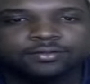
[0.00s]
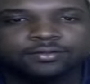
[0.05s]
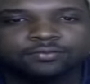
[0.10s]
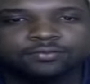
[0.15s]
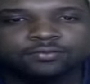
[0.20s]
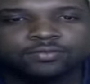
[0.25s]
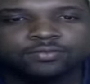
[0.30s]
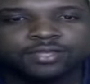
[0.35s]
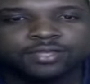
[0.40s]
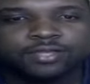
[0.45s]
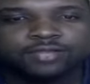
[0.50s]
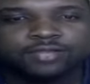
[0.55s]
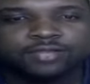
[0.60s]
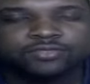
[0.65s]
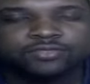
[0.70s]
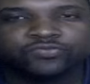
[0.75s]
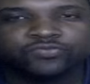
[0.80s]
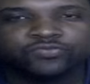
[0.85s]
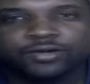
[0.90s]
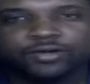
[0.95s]
When they got to the
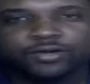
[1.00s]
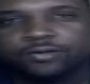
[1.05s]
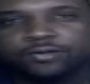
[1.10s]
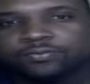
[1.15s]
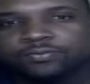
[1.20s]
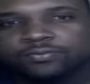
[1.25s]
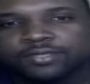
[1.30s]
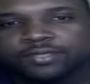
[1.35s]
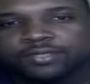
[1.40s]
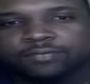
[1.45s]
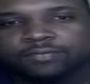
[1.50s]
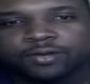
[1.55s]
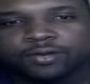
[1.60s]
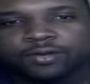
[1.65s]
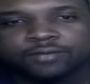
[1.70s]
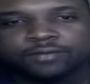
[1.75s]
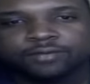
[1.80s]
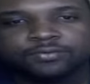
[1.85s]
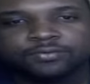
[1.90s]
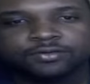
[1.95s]
final, played
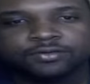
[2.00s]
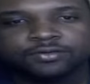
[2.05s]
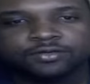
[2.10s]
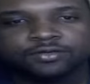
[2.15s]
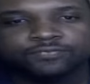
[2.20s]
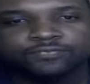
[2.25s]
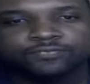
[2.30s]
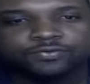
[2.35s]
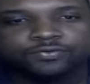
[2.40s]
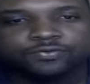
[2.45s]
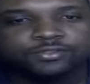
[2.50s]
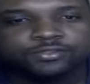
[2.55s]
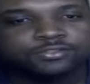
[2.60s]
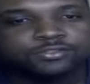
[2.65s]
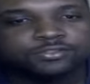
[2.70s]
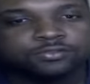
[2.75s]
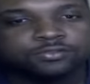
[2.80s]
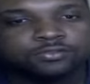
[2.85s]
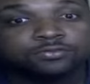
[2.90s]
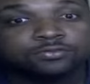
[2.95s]
Bayern Munich a few years
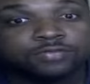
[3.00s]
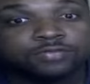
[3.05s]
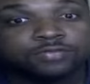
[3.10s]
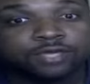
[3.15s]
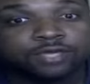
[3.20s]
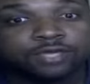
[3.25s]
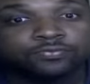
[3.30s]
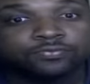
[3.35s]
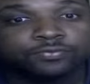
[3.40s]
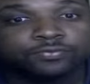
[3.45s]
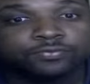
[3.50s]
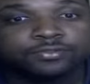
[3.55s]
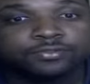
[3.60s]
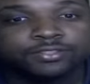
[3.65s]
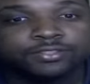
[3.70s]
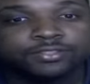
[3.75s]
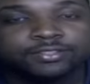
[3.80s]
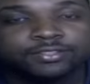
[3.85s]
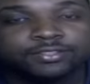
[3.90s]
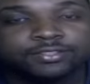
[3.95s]
ago in
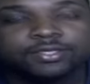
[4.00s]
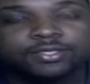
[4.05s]
2013